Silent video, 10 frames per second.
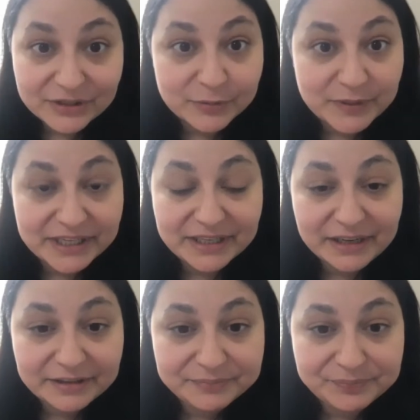know,
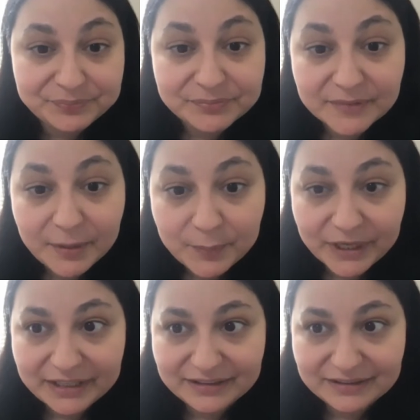
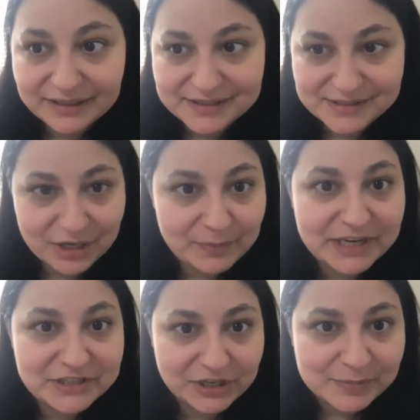but it's on
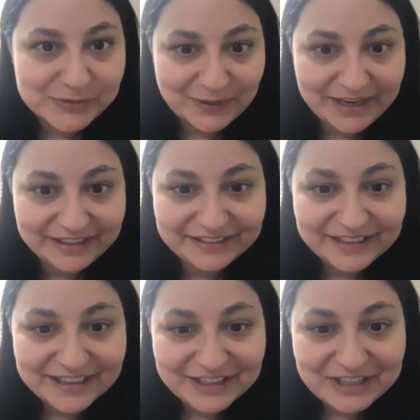my terms, right?
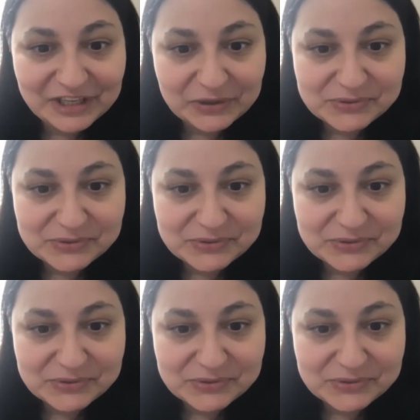You know,